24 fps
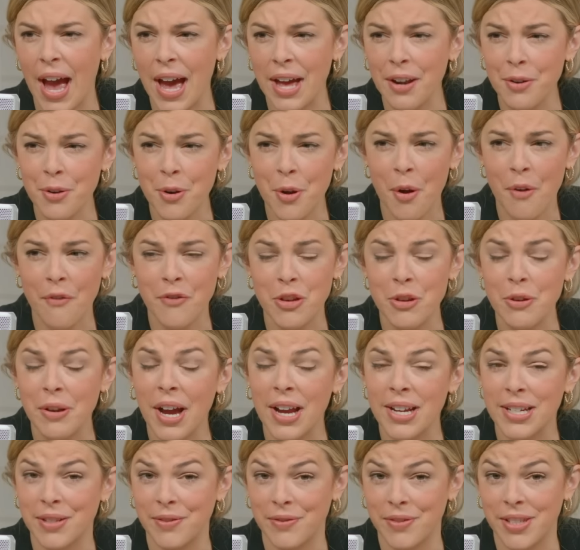I don't know if you
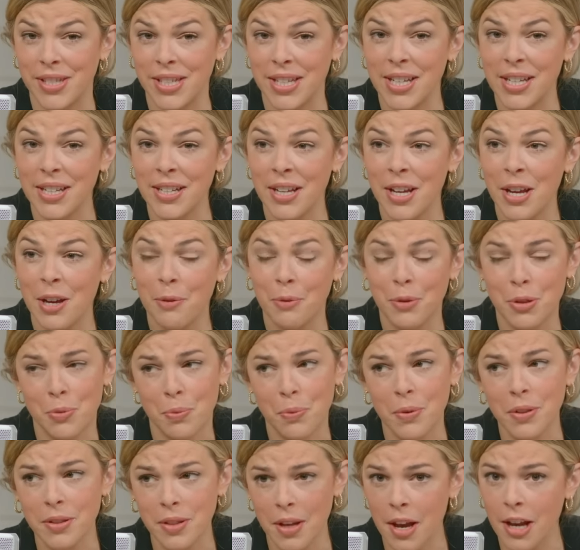guys have seen, which
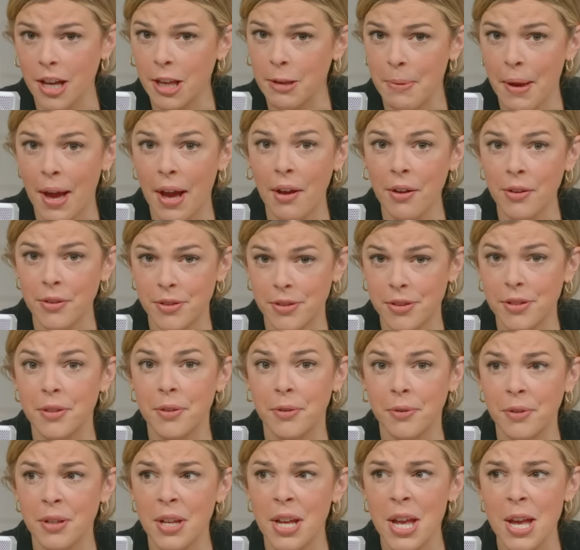we'll talk about
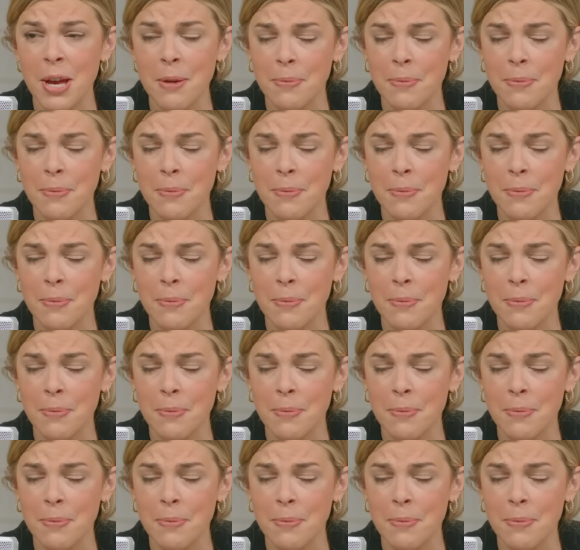soon,